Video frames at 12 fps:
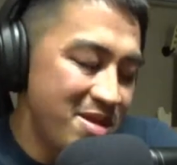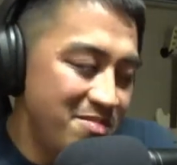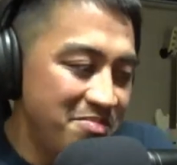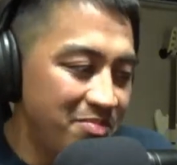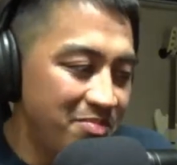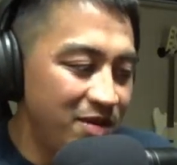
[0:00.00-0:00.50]

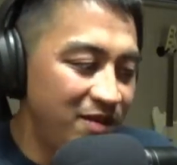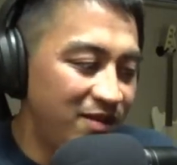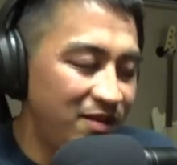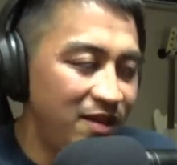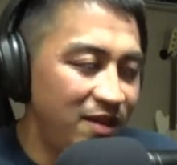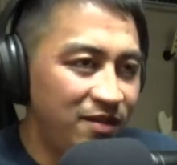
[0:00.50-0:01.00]

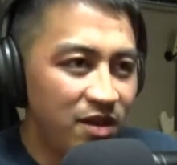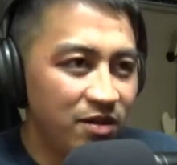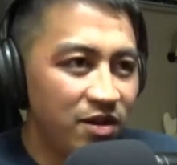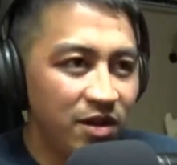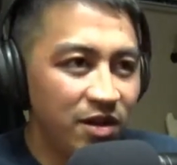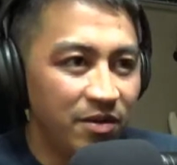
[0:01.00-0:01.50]
it's
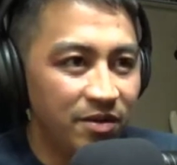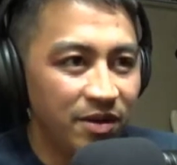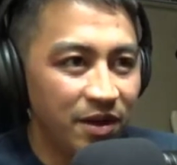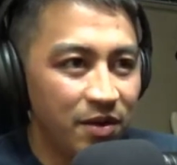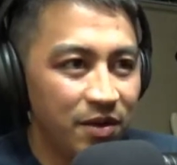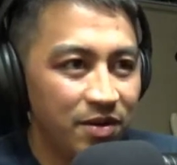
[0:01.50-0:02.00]
done good.
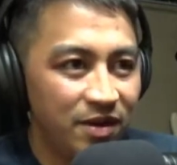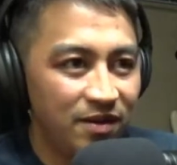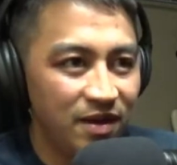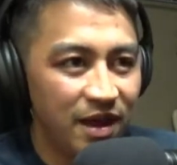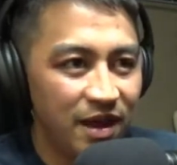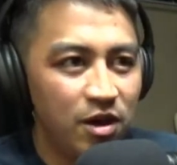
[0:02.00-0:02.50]
You know,
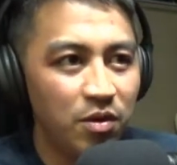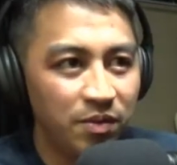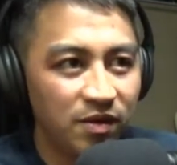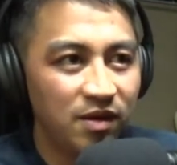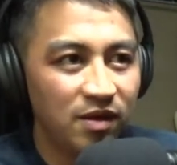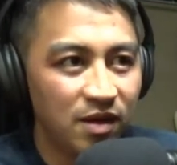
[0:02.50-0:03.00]
it
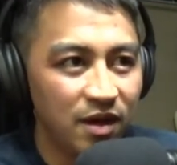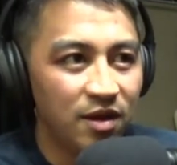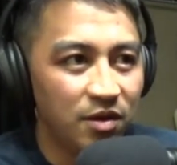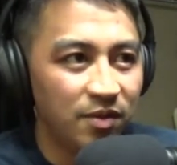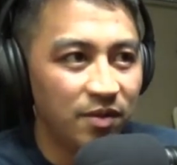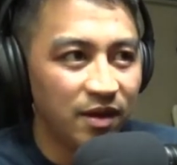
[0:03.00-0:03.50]
helps,
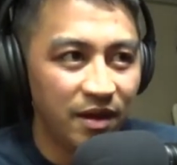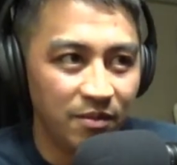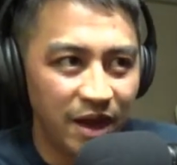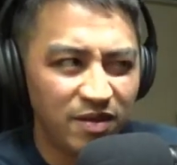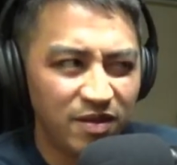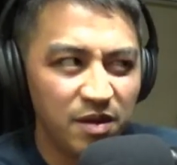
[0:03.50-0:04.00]

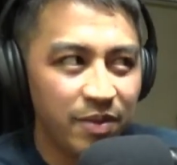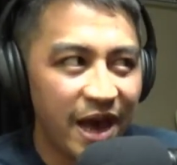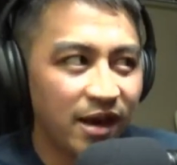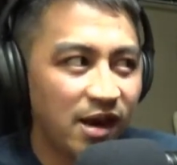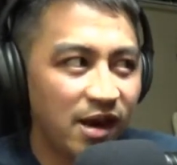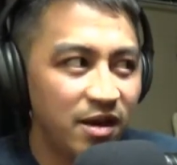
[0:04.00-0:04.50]
and I think
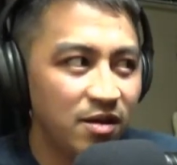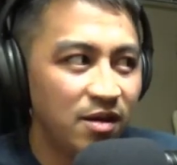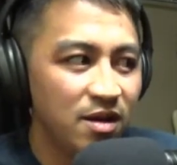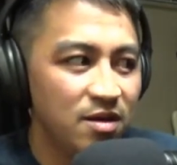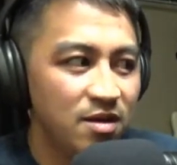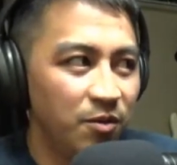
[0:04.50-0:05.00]

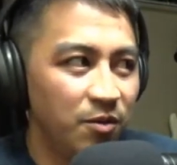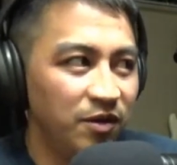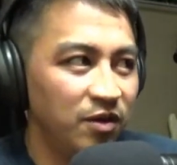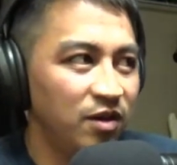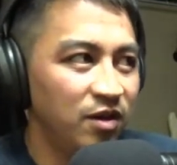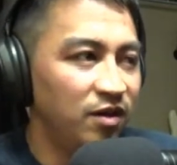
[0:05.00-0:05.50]
paddling
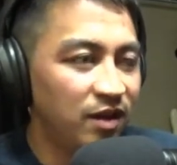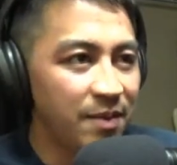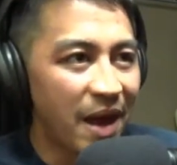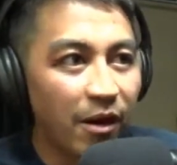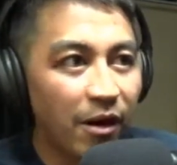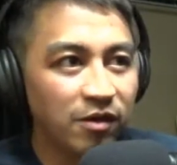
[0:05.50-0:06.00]
was a good
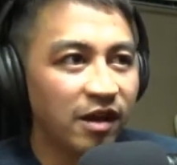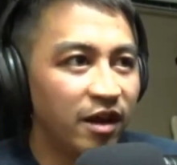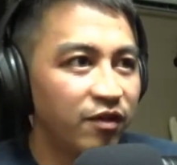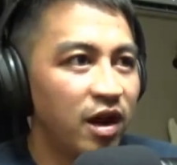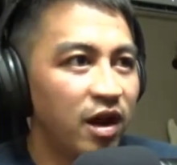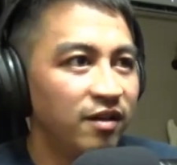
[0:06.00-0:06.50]
step
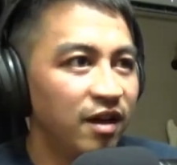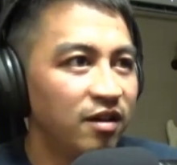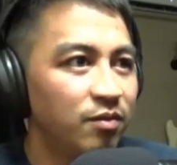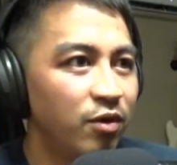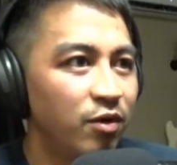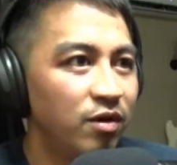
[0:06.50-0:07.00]
outside of
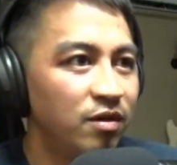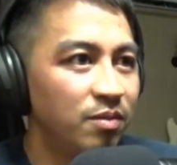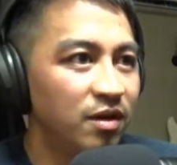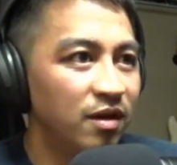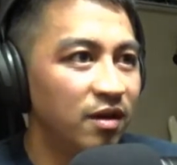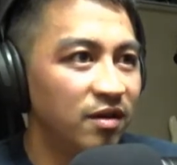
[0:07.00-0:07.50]
contact sports,
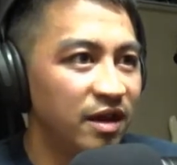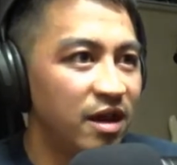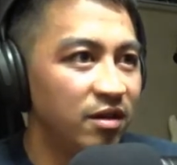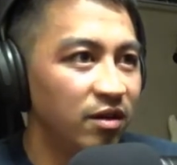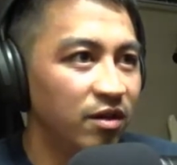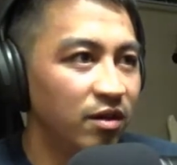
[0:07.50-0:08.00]
because
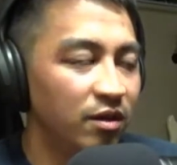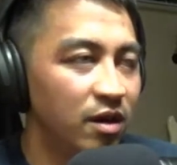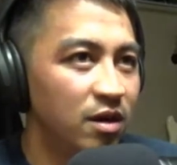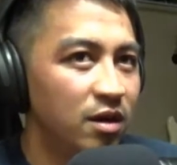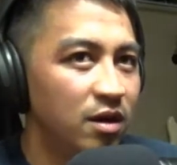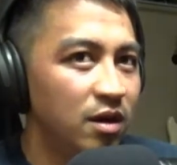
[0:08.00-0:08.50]
now it
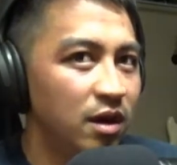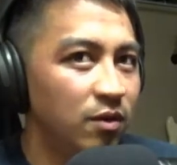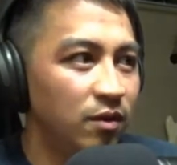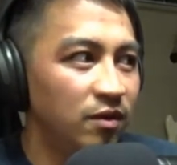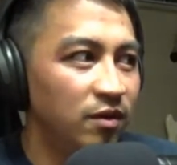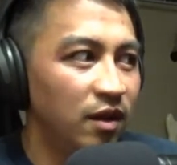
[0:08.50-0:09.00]

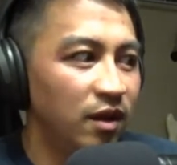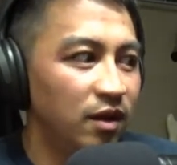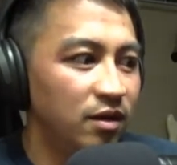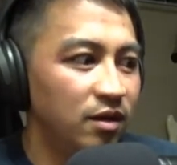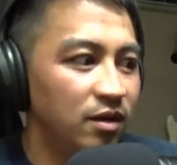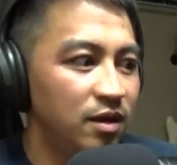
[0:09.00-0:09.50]
was
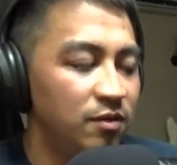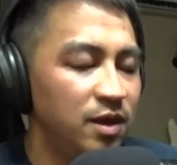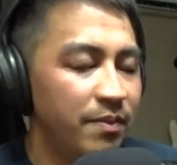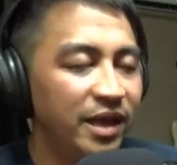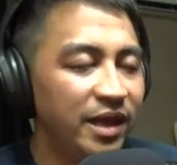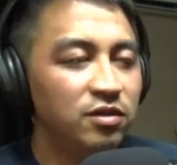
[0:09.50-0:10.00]
a
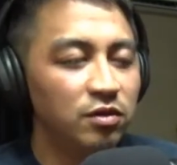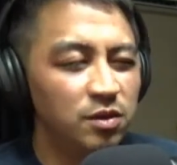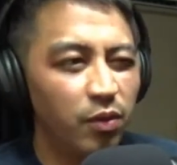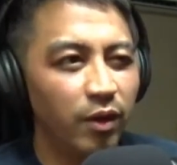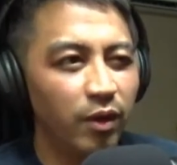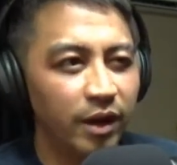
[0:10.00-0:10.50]
mental
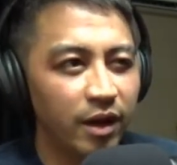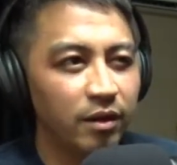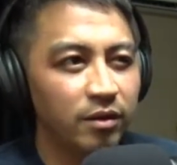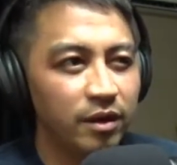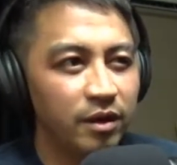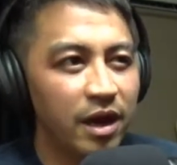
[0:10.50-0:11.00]
sport
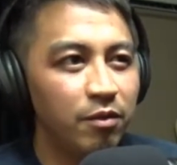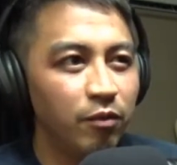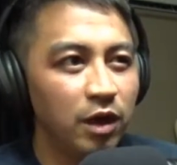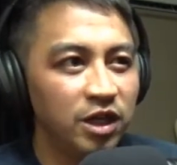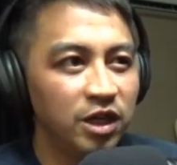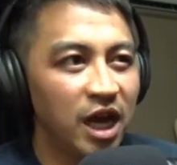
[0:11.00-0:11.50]
now. Now
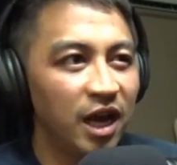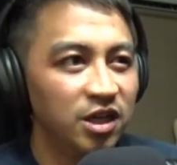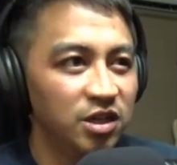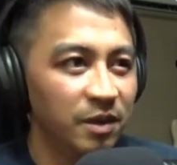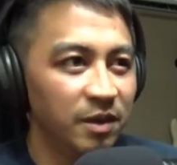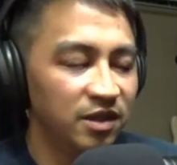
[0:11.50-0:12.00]
I'm really
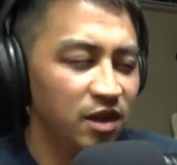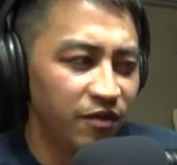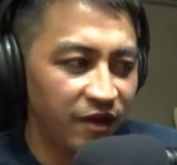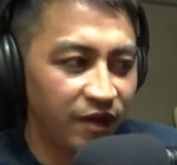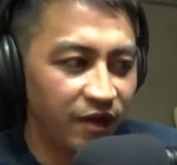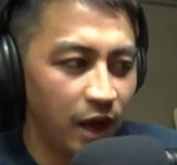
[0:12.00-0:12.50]
challenging
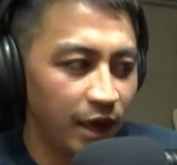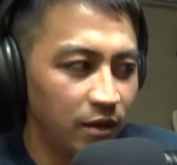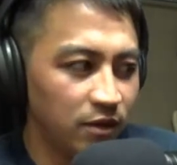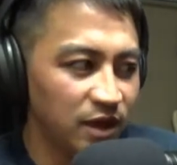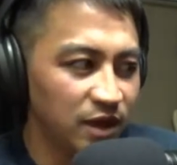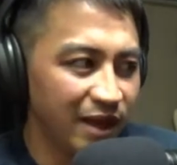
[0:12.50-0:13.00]
myself. I felt
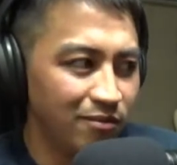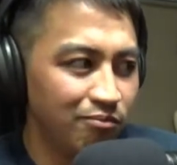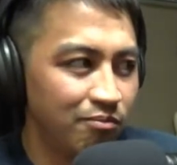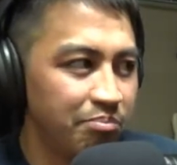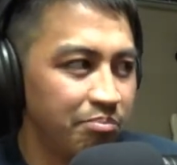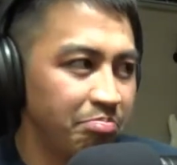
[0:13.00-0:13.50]
like it was like
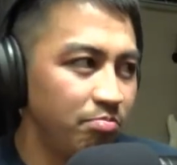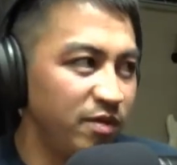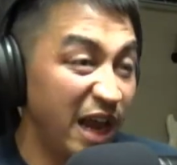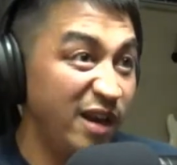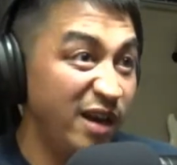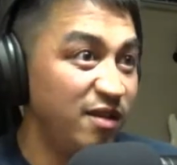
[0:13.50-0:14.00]

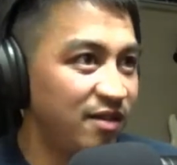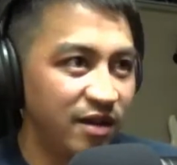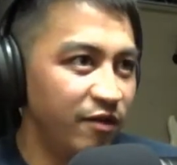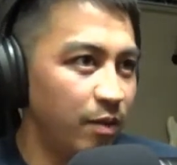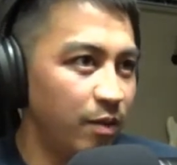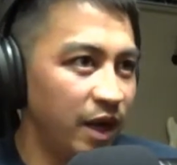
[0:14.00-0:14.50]

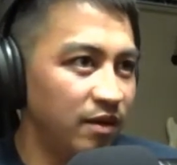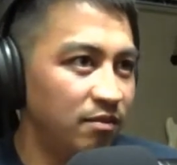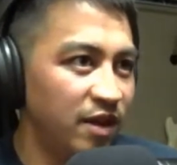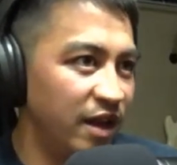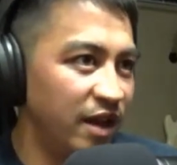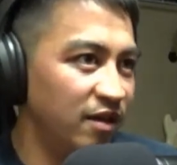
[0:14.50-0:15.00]
tennis. Never played
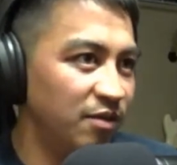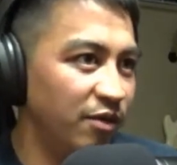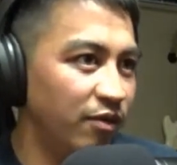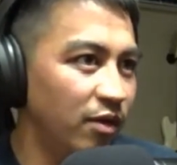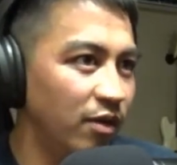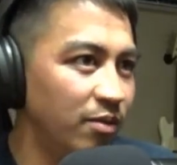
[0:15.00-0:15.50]
tennis
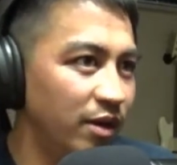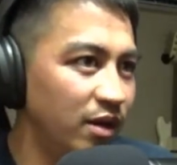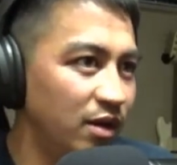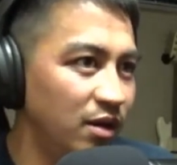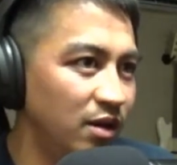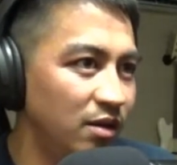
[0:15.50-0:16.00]
before, but